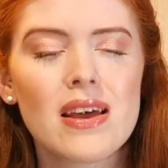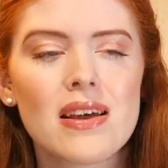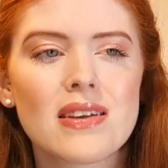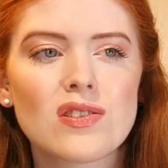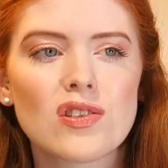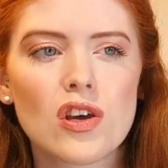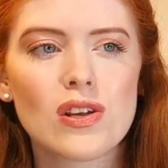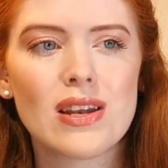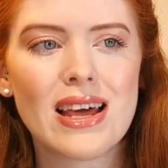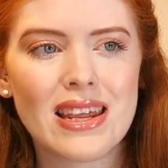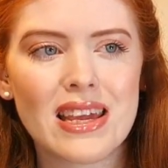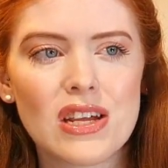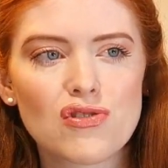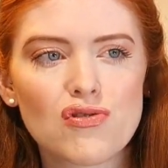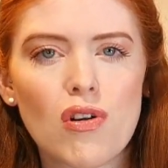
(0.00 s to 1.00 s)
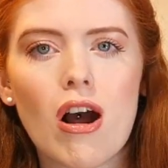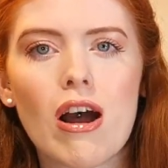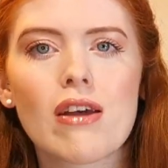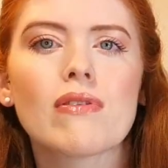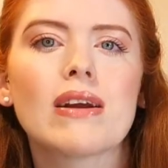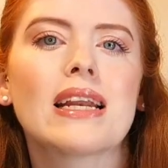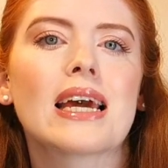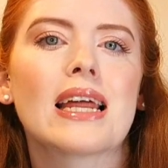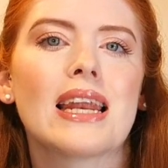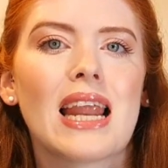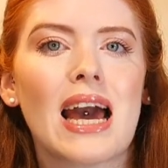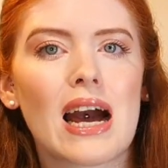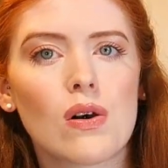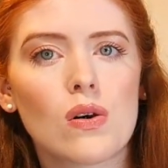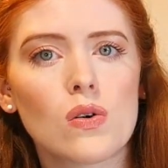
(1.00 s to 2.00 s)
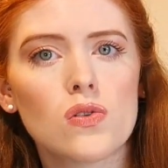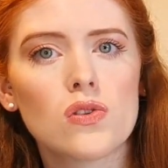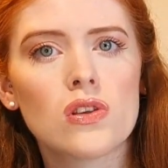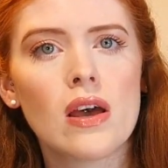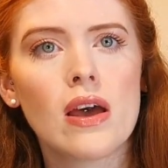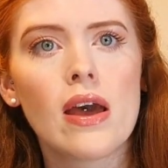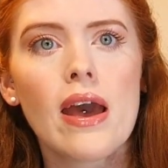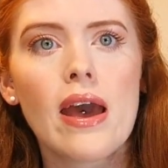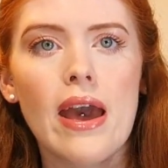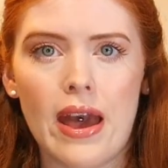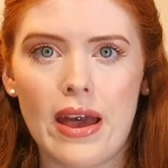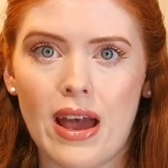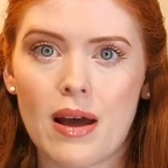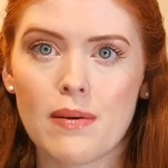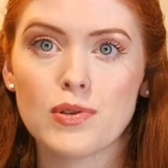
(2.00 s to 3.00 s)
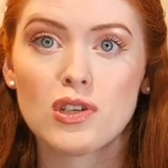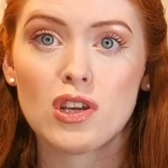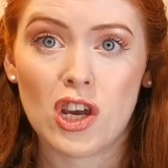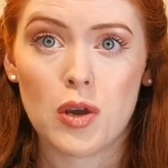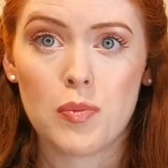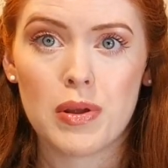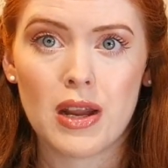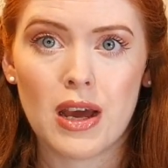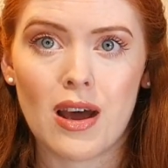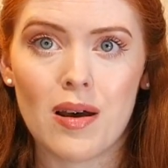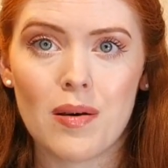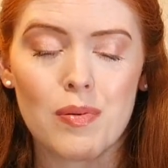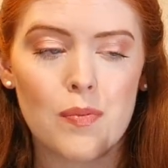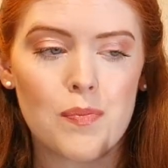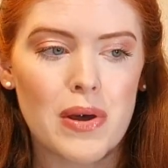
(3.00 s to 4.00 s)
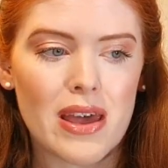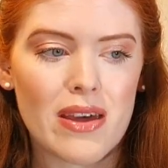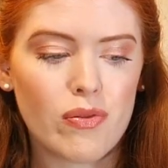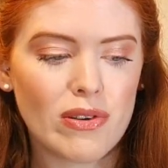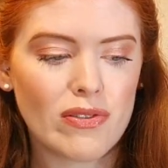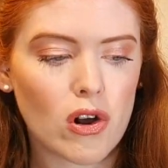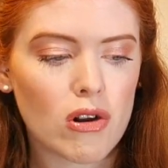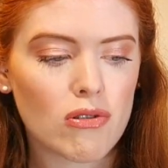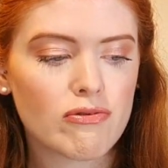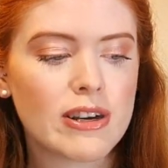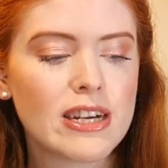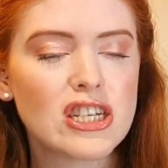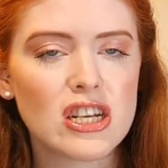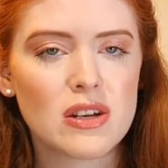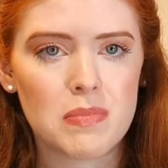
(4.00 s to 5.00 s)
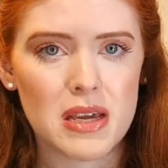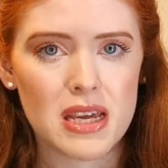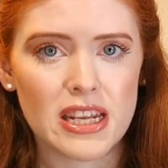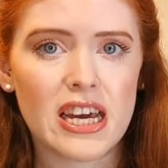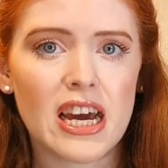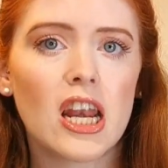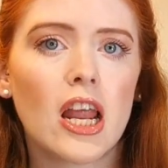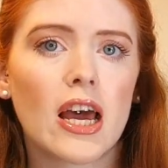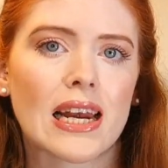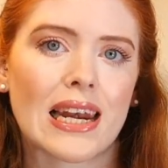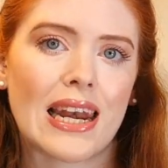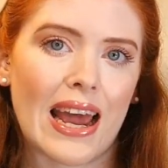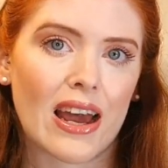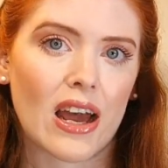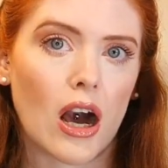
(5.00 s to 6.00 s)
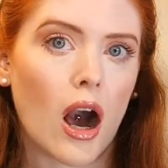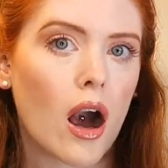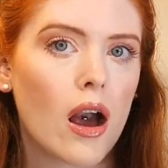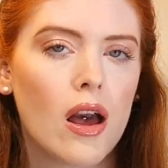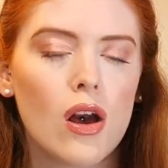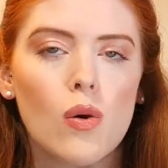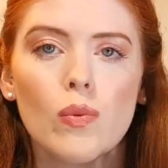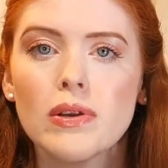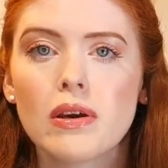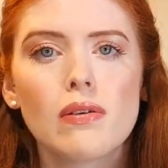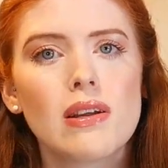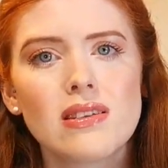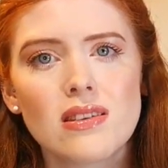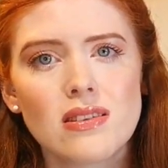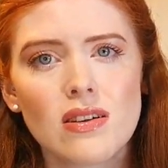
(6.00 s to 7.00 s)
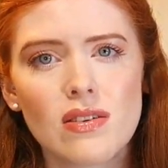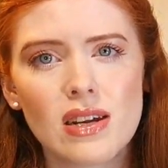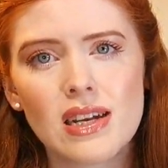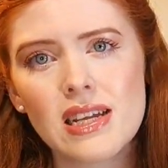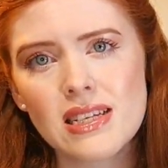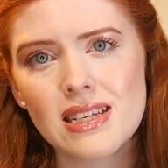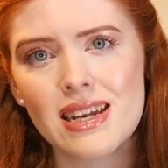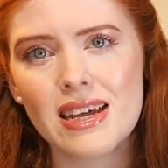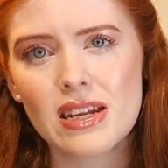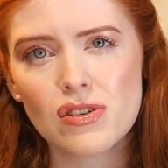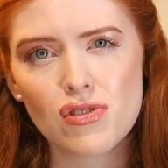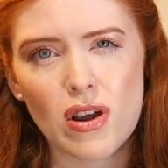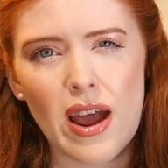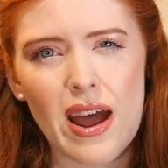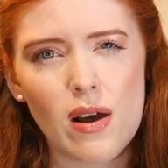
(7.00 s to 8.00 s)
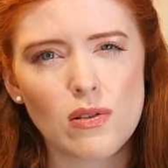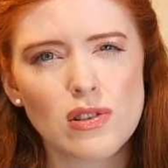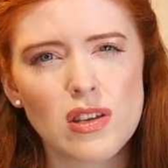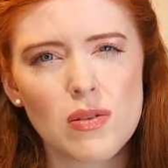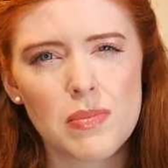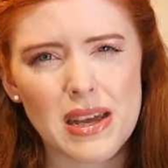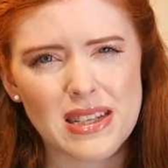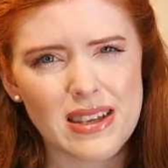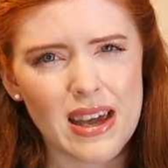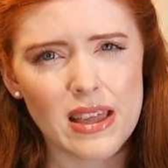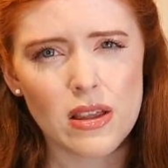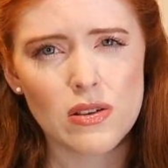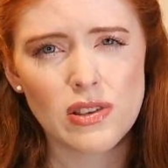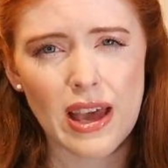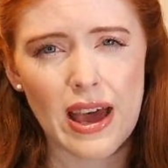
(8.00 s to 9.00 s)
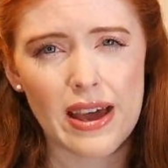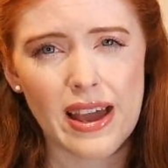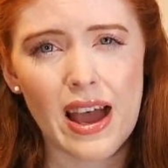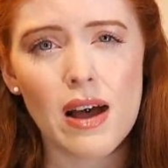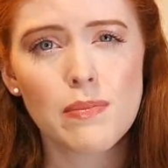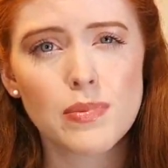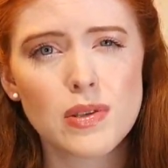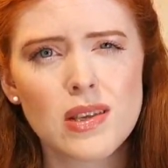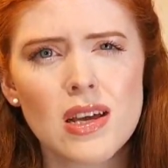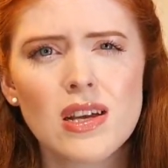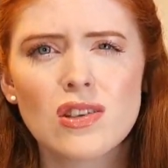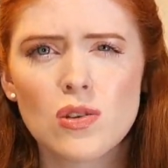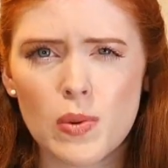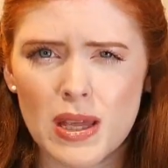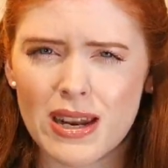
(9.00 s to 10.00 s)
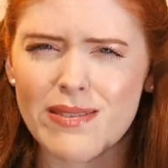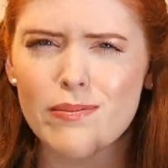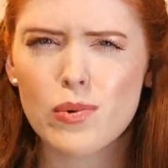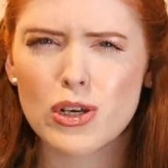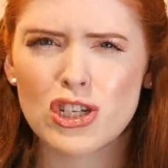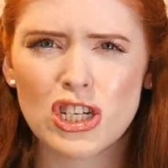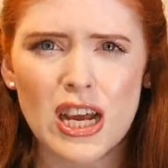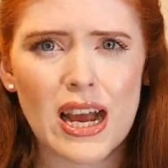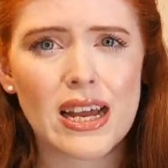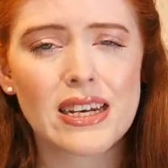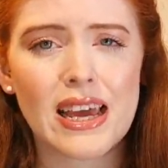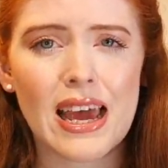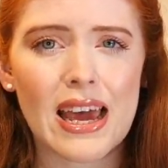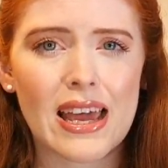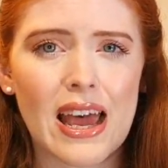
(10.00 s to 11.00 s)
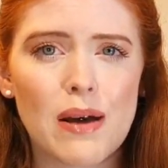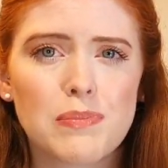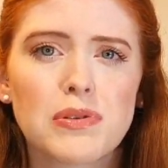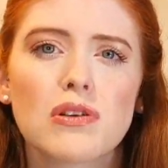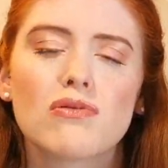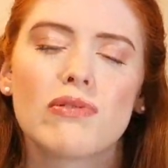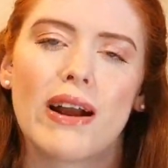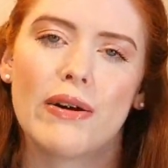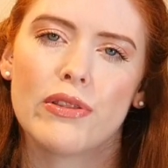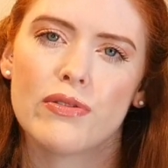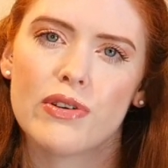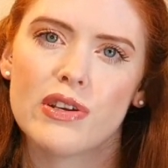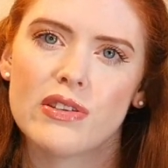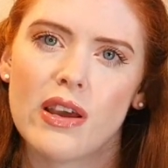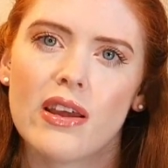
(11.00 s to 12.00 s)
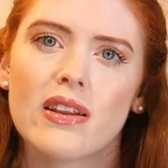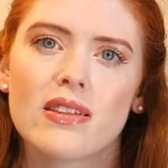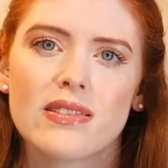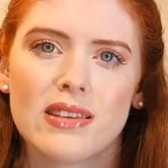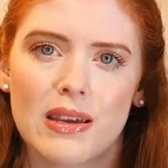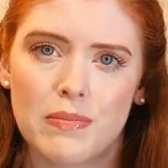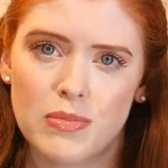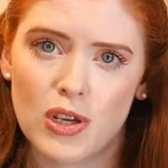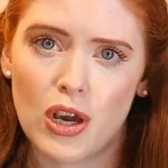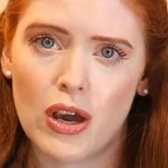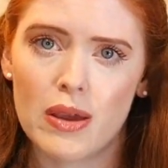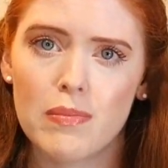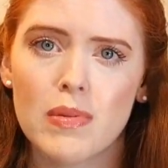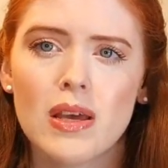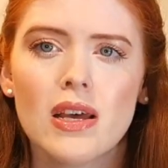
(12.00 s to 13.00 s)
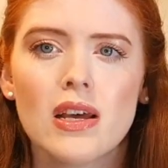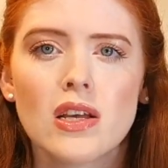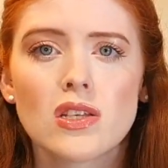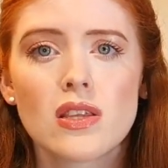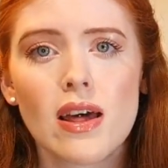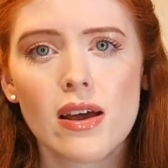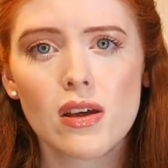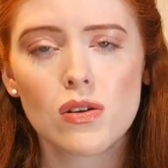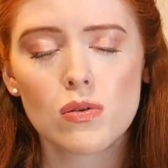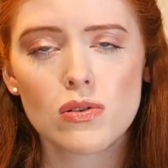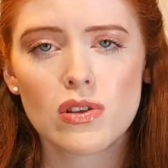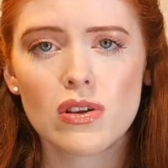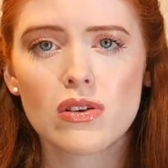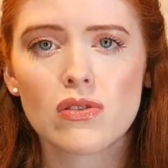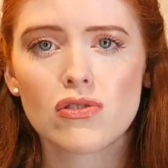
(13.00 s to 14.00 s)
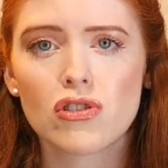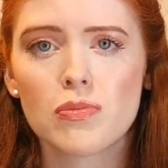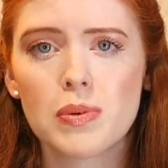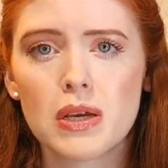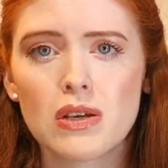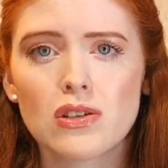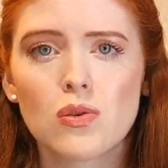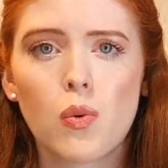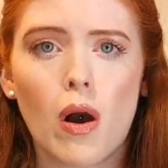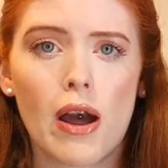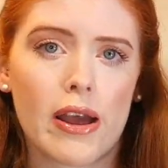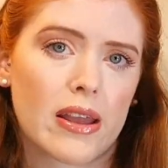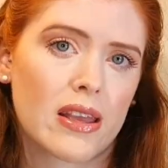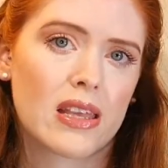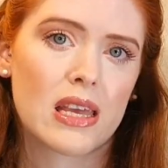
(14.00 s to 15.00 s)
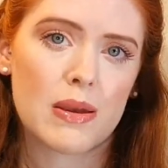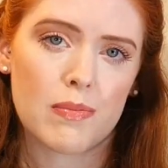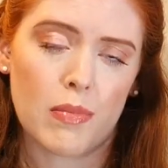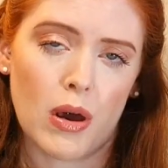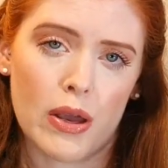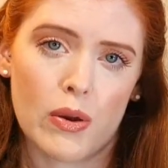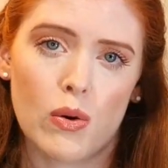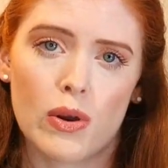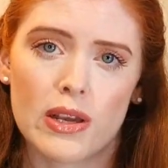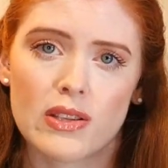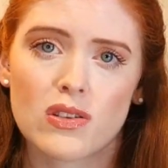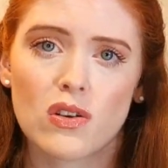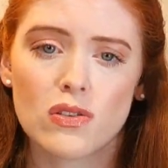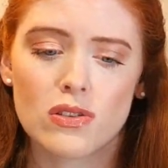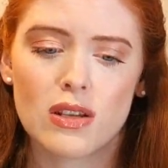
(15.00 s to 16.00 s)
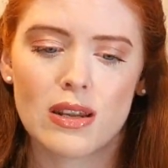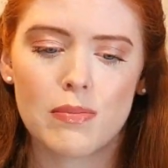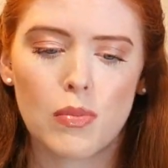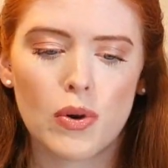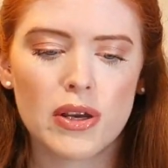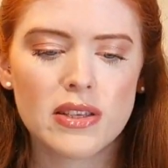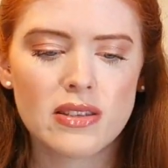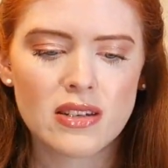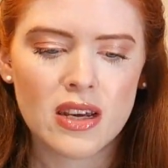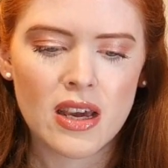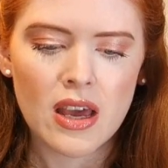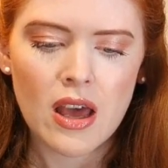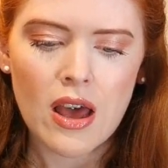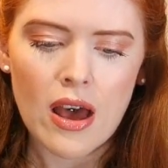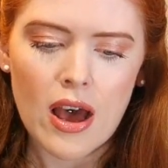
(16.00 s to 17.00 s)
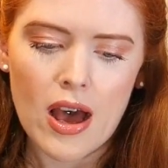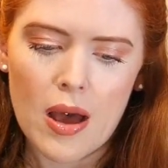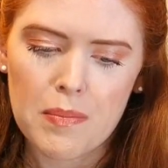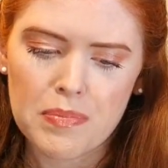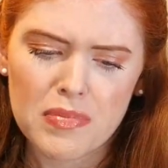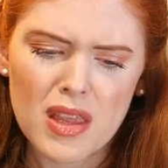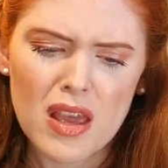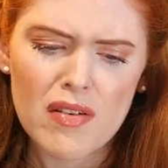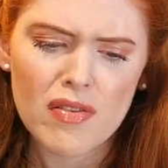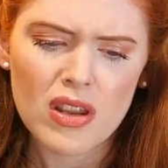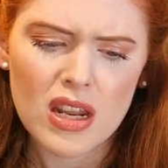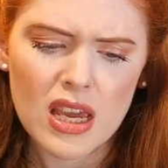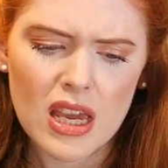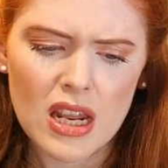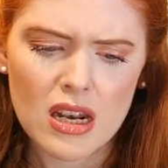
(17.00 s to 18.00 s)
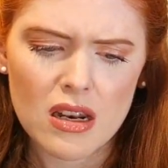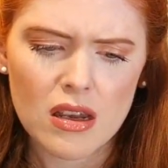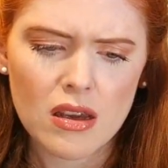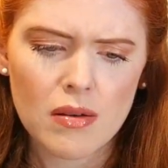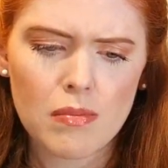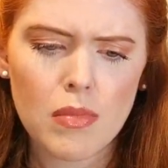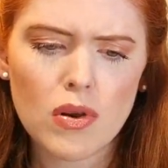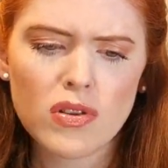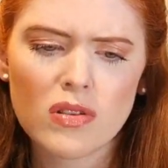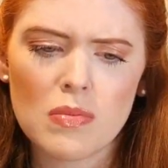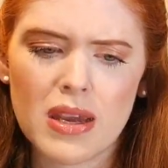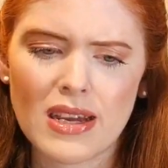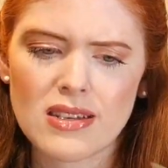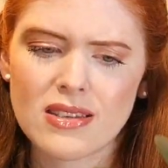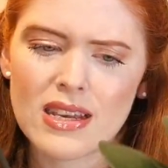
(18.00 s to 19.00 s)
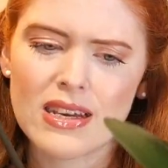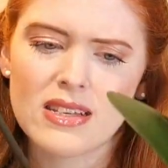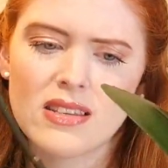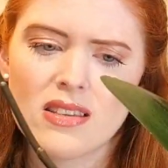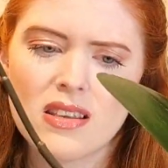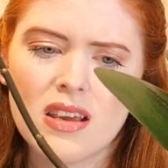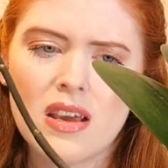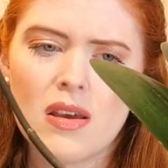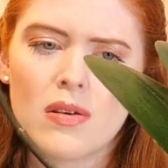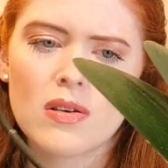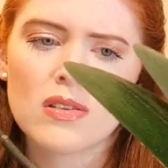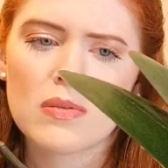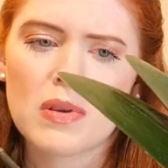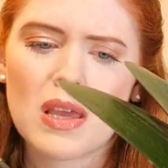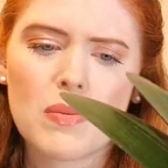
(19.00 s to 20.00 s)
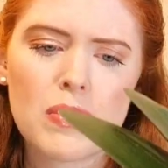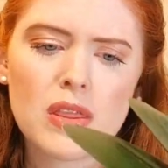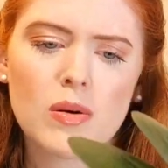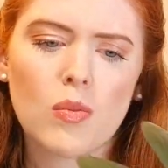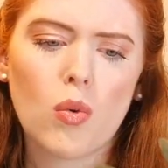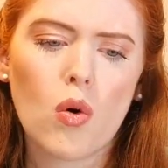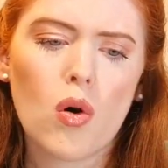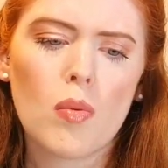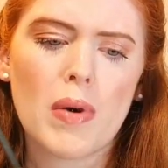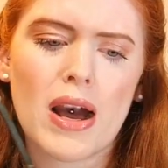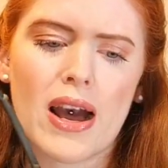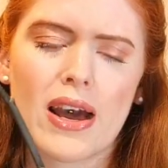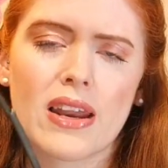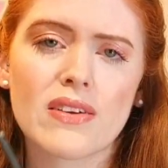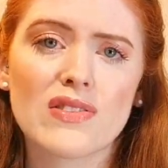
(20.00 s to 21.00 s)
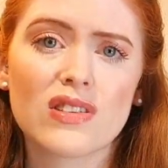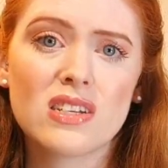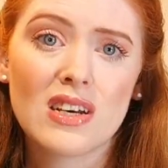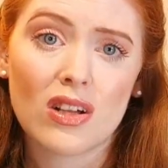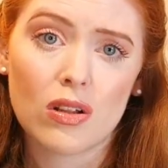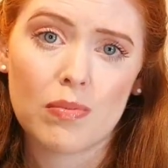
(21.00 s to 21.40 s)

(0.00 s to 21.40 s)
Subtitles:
So letting it dry really allows air gaps to open up. But if we've got a rigid media like leca, we don't necessarily need to let it dry out to maintain those air gaps, so we can have moisture and air gaps around the root zone at the same time. So that could also contribute to why I can keep my orchids constantly moist, even in moss mixes, because I'm keeping them warmer and I've still